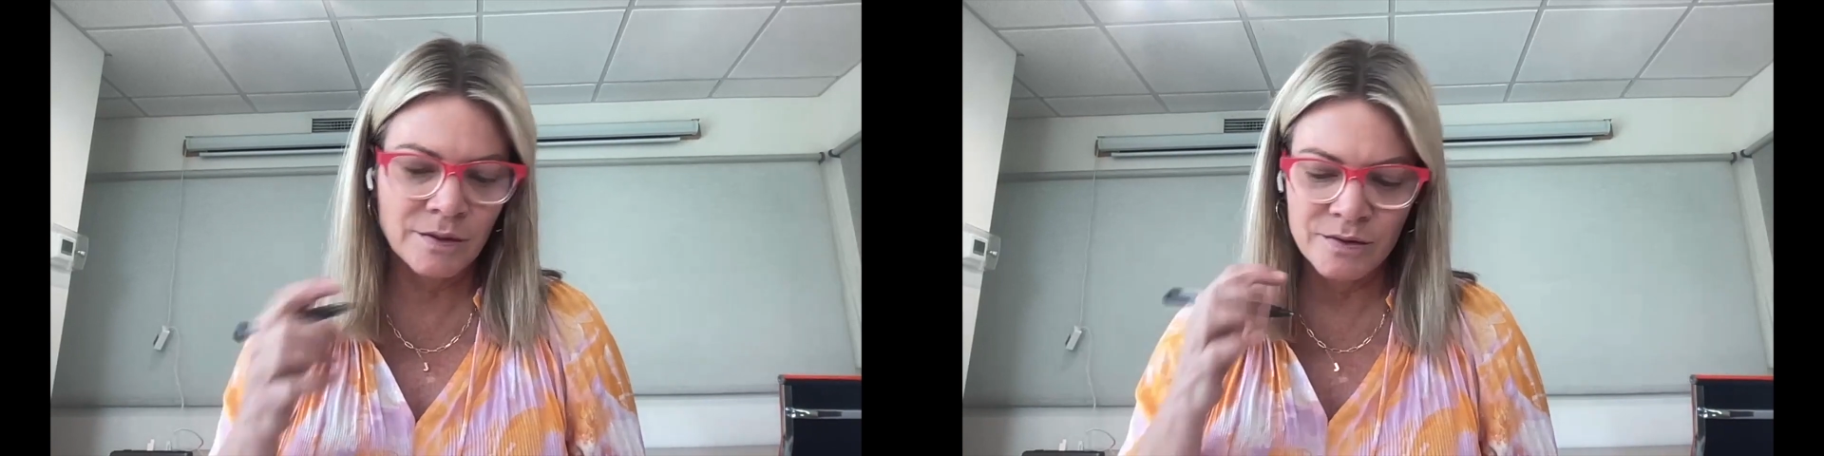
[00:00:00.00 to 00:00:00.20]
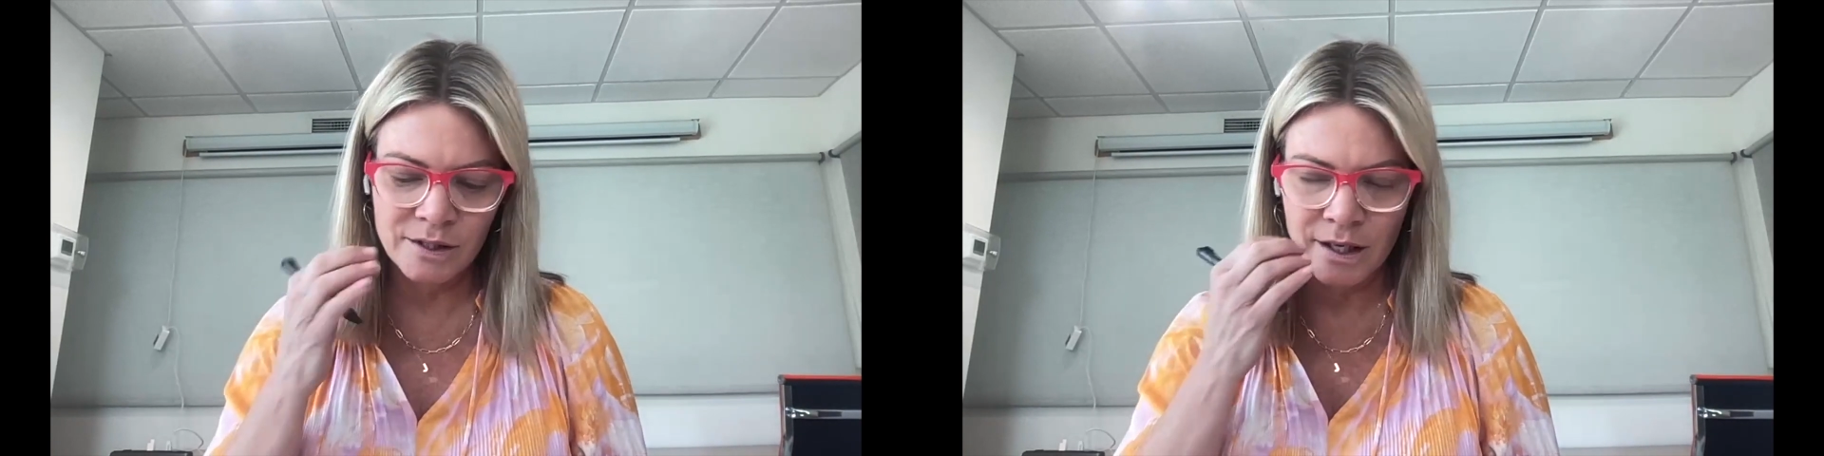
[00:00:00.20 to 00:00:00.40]

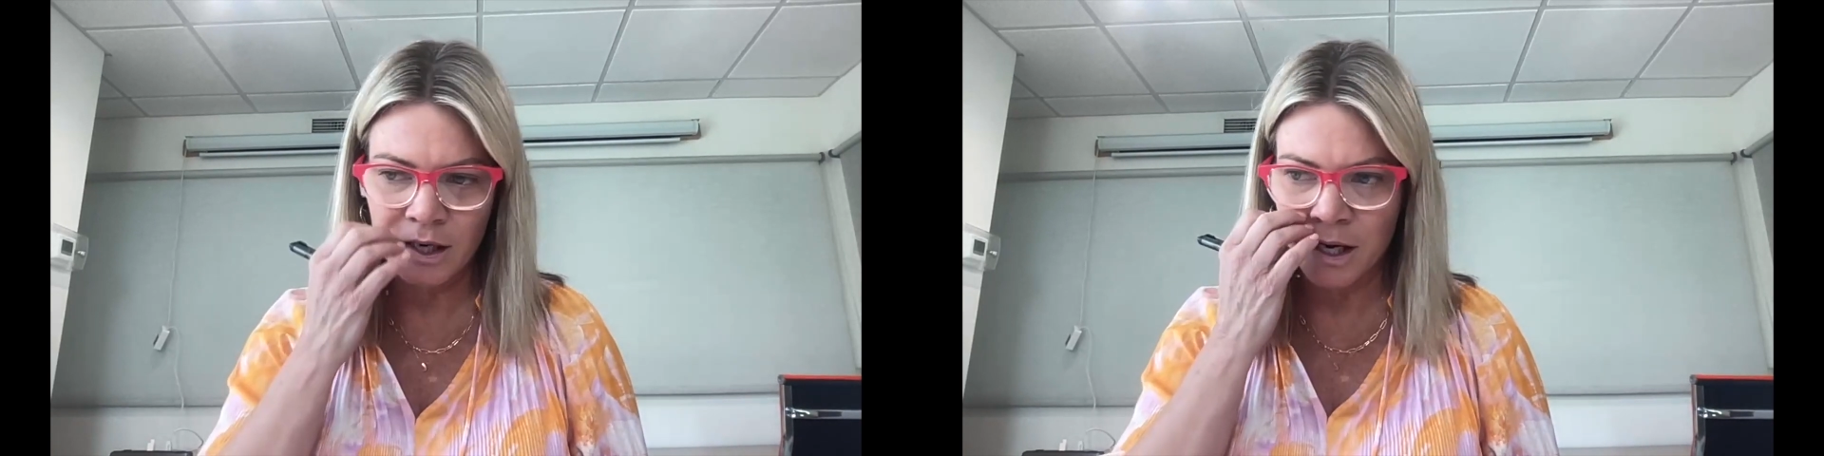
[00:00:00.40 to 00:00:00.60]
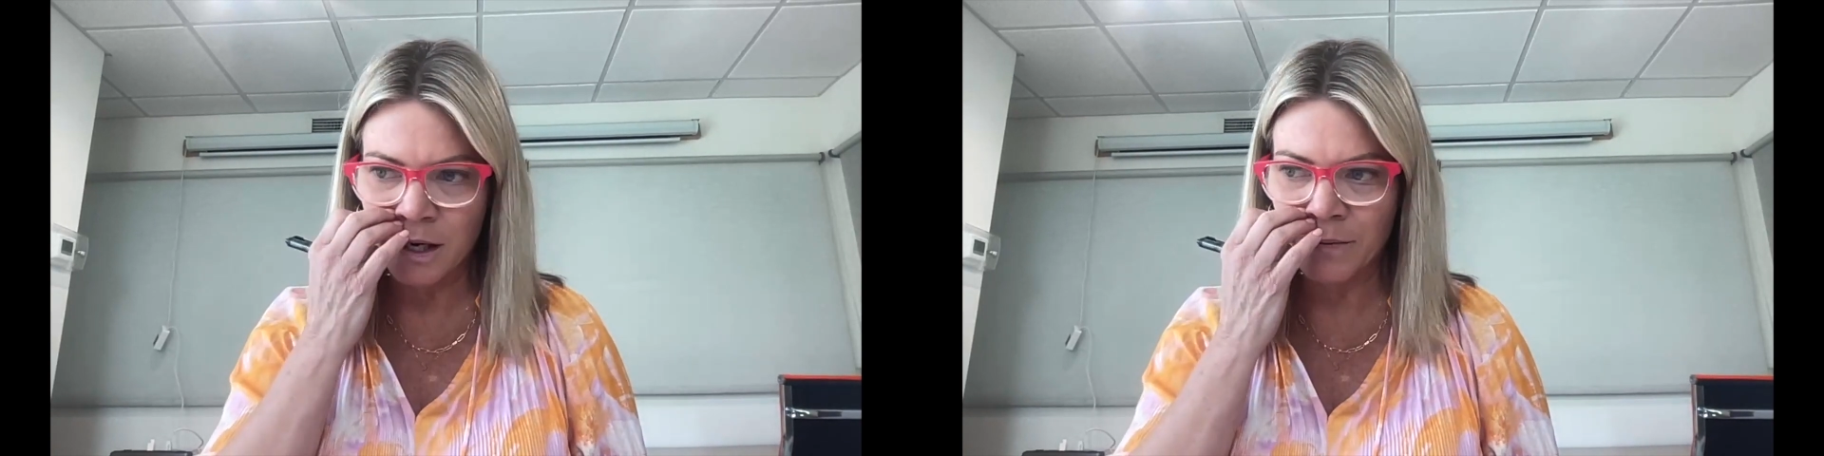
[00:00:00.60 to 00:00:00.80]

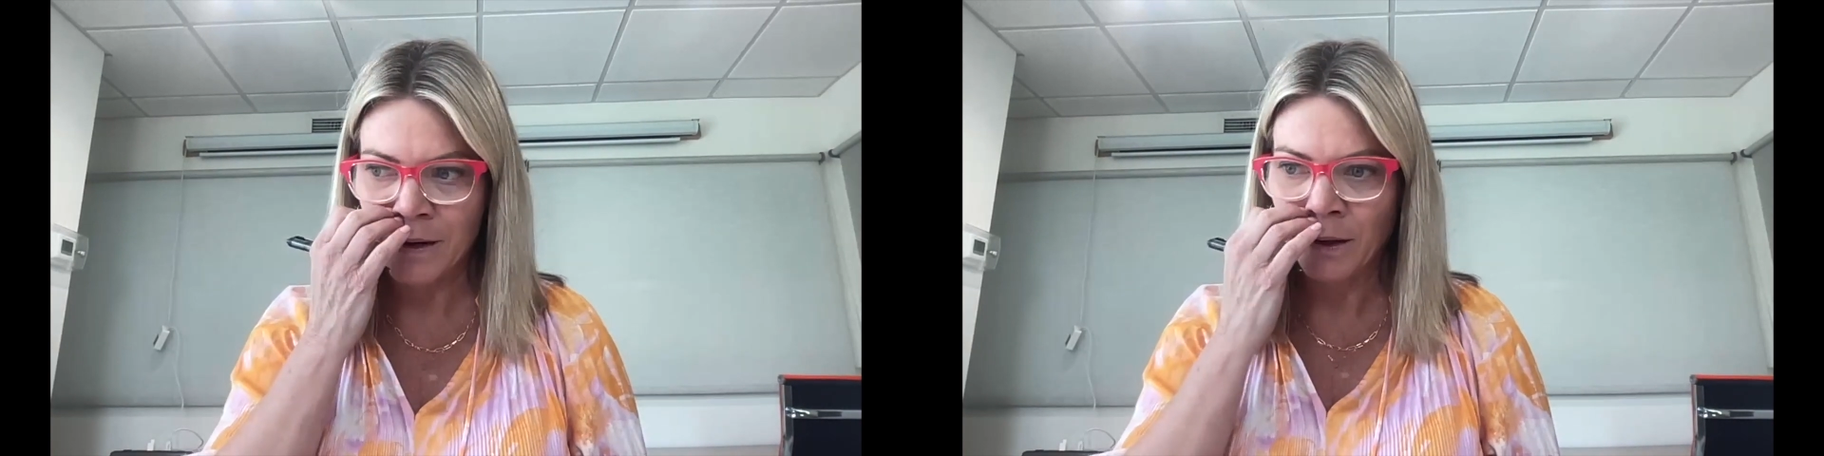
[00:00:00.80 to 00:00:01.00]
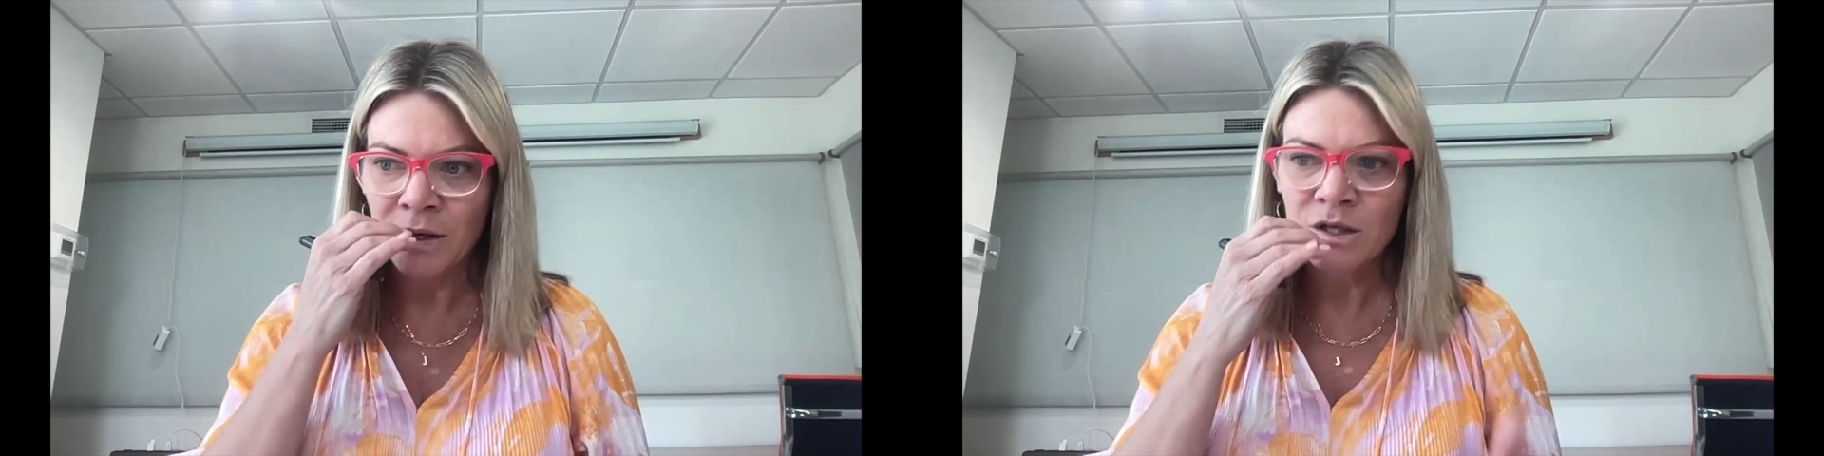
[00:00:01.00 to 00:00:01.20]
associate, and